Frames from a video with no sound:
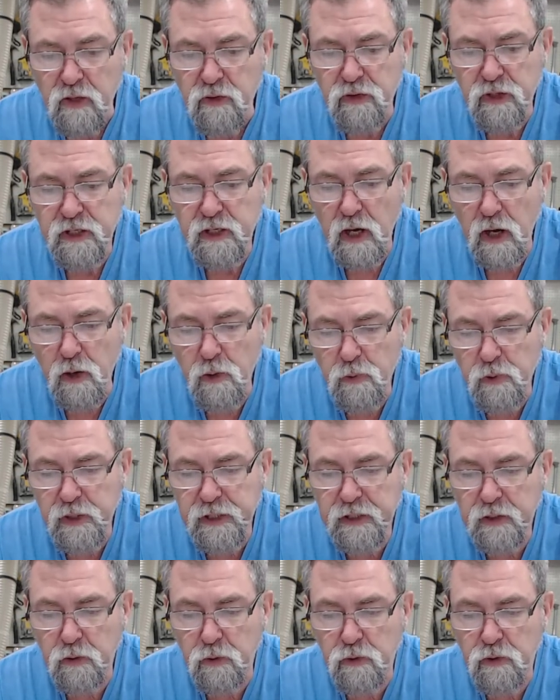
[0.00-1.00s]
The
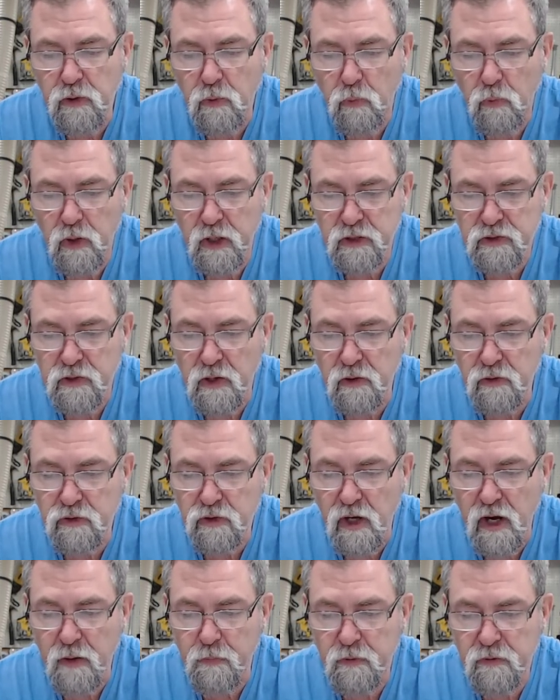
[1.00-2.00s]
only glue that works long
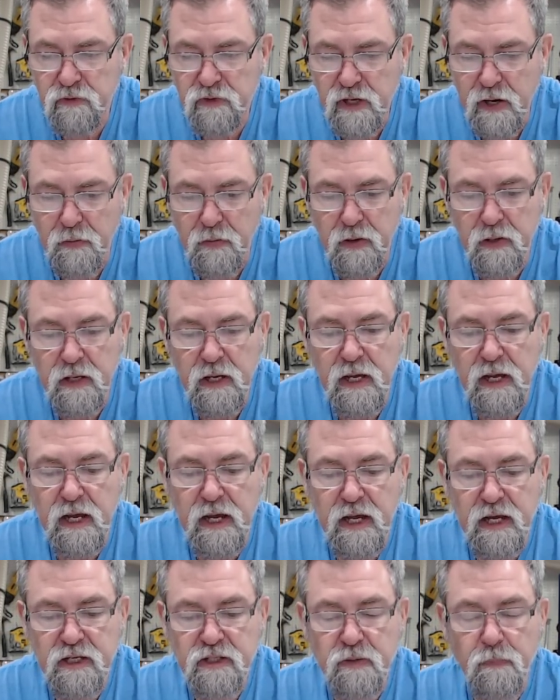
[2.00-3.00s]
time with Jarrah
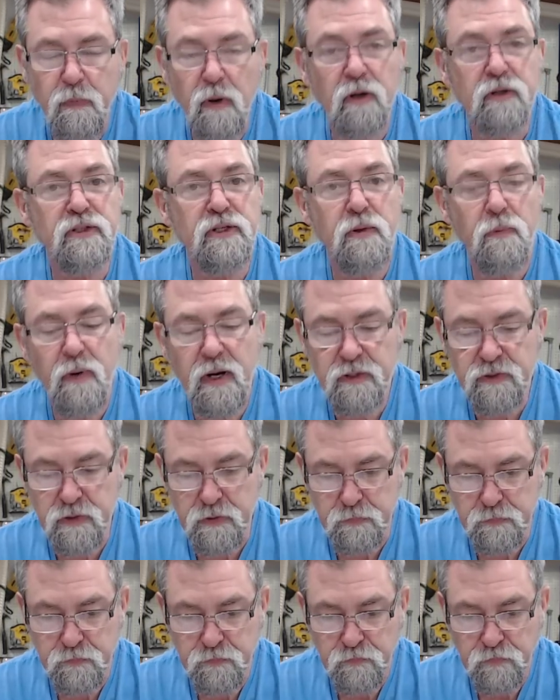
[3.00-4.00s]
is epoxy
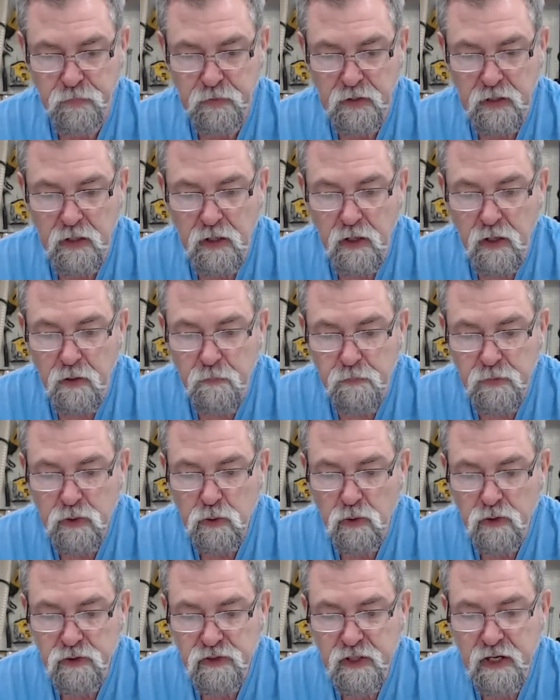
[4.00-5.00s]
resin,
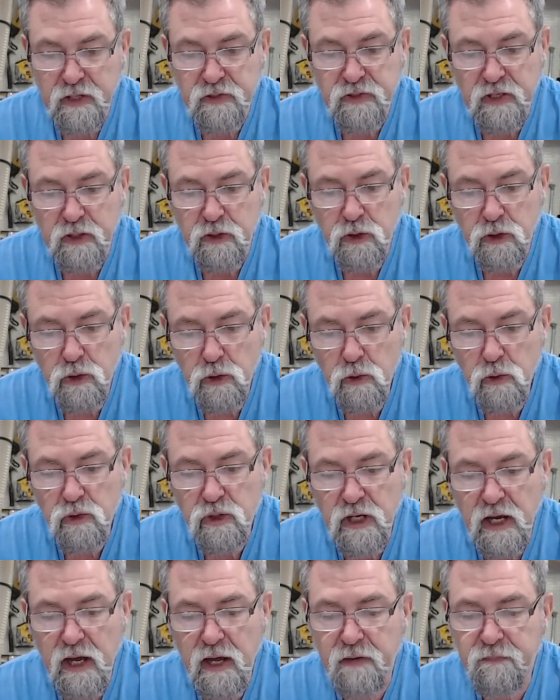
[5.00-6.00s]
because it has a
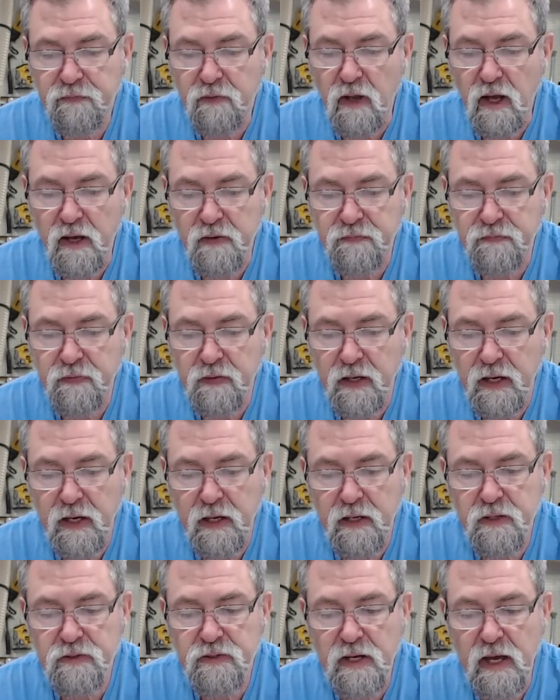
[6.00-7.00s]
huge half-life
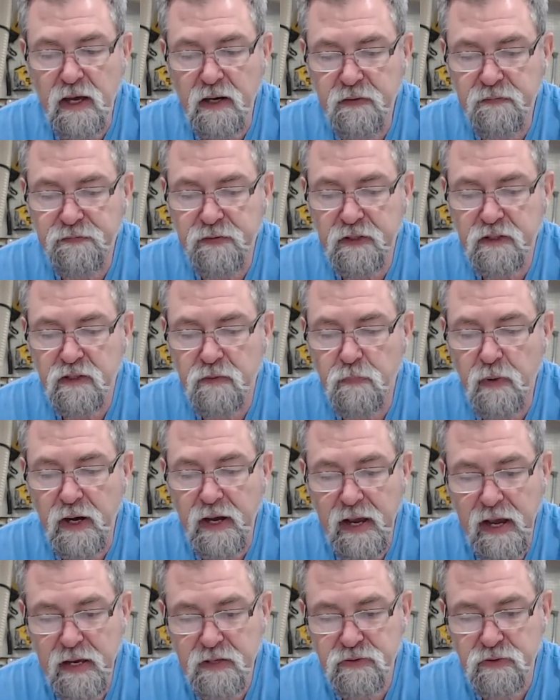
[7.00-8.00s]
and is unaffected
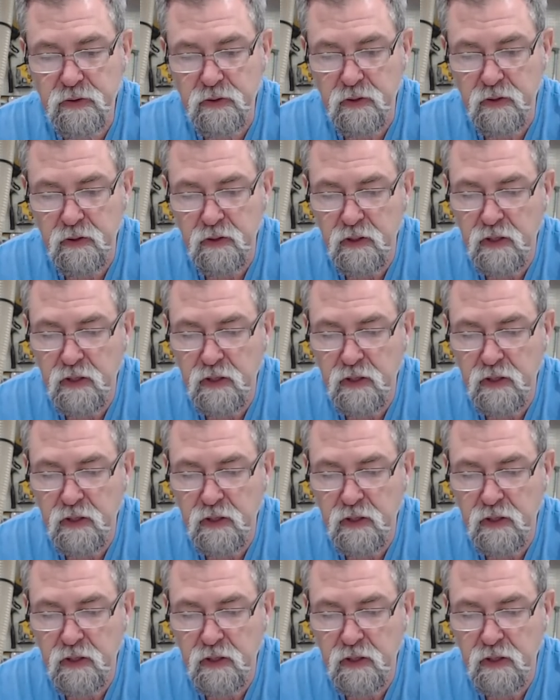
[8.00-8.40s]
by acid.